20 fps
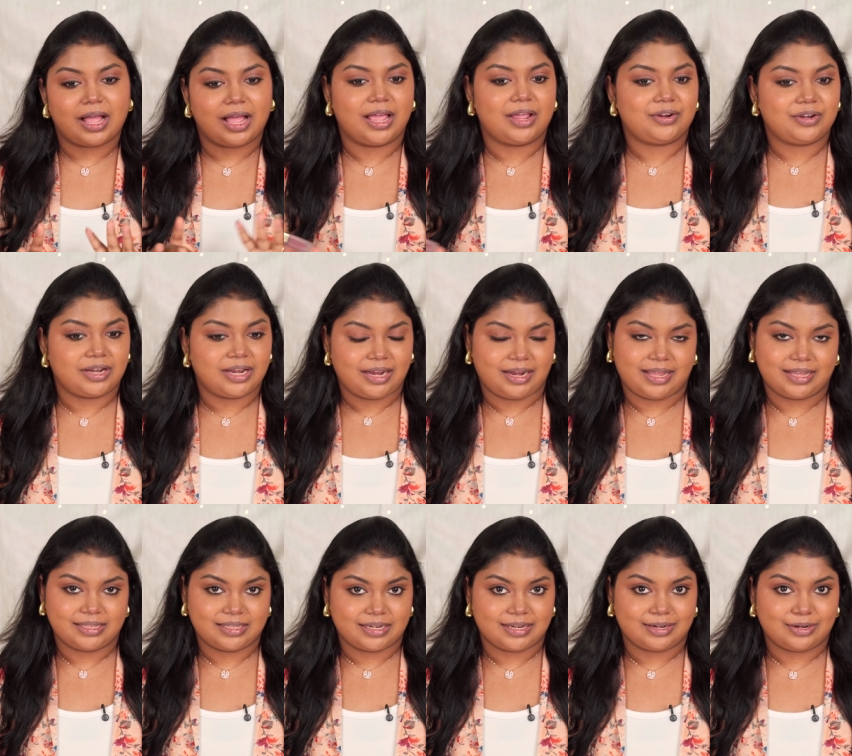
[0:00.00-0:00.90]
I really
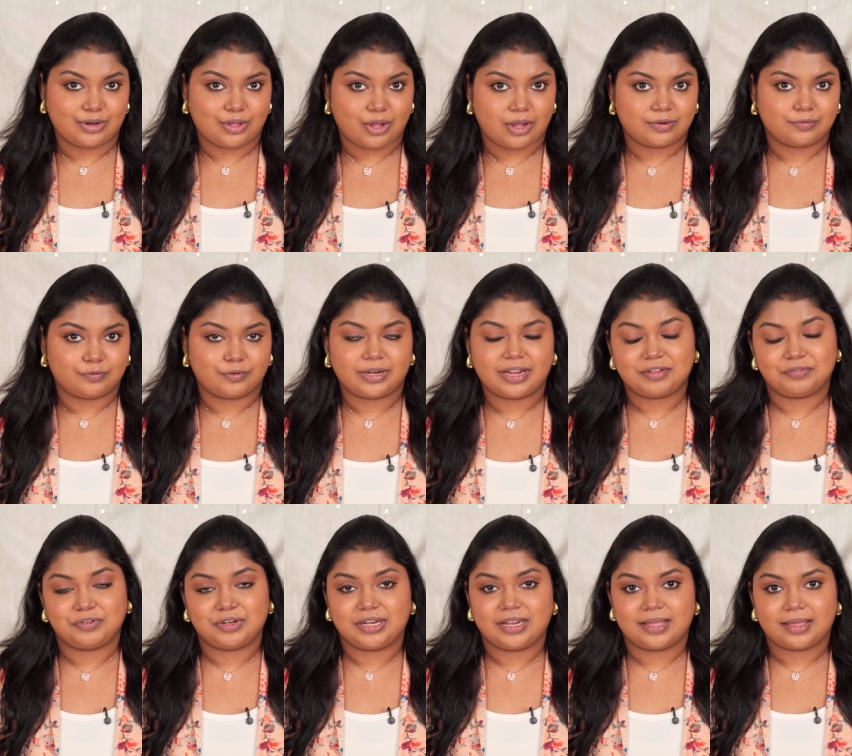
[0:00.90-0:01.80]
like it a lot for
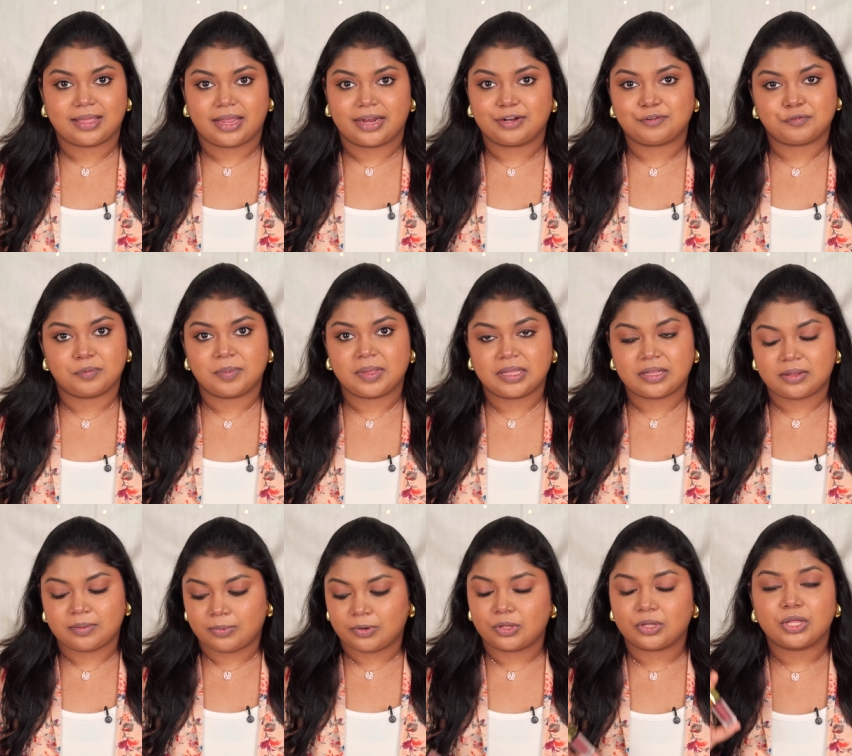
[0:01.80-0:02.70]
everyday kind of a
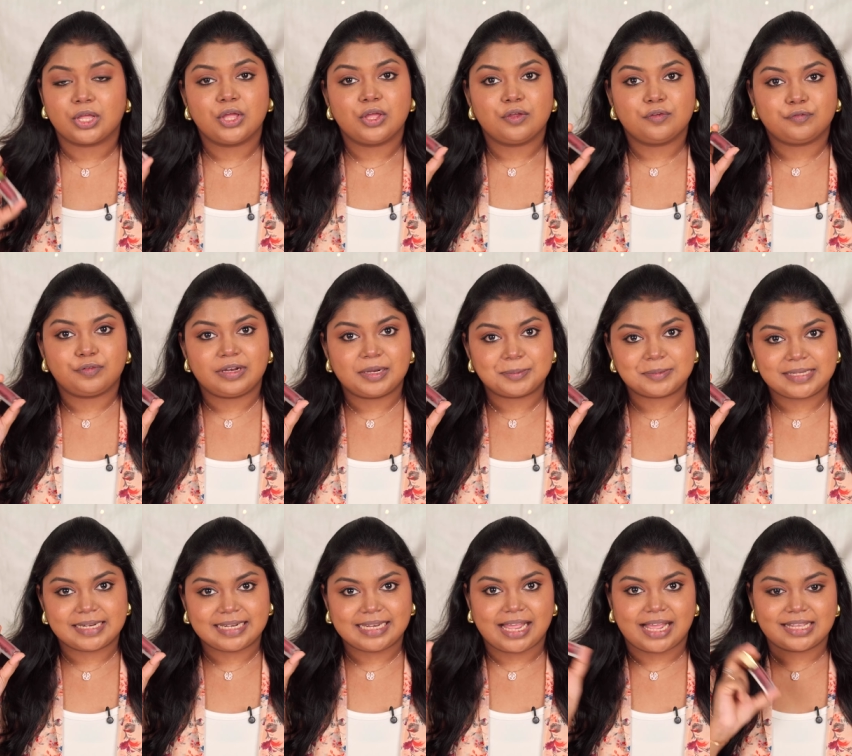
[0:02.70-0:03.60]
makeup look. For lips
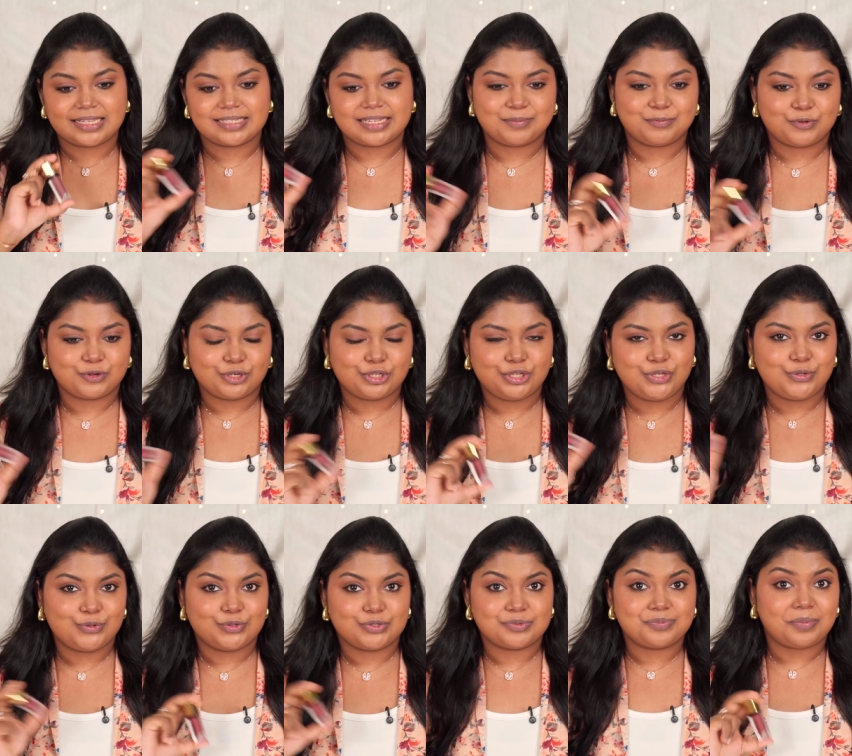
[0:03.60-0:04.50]
at last, I'm going to
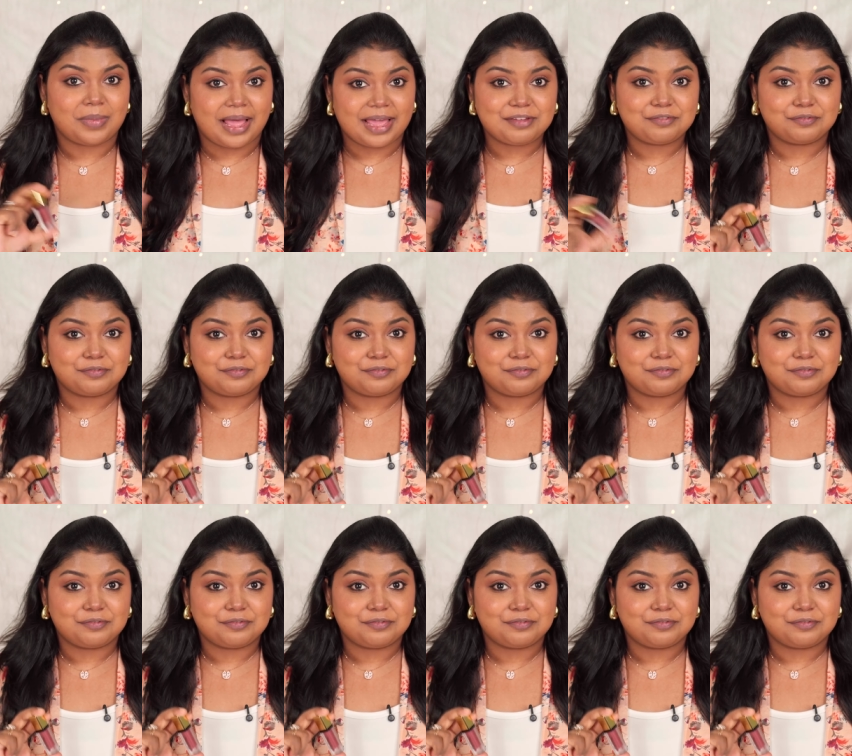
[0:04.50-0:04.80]
use my